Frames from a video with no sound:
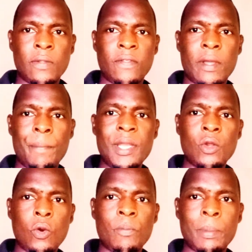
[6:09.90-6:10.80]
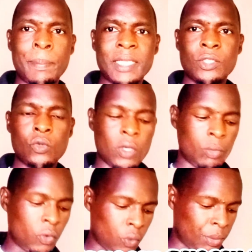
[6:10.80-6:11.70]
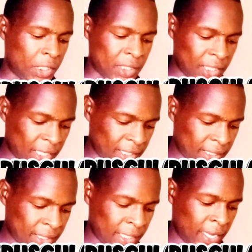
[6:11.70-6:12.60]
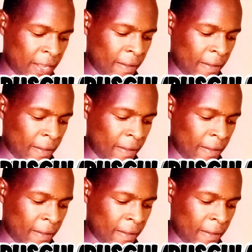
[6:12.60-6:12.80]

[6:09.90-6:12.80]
The mean corpuscular volume is just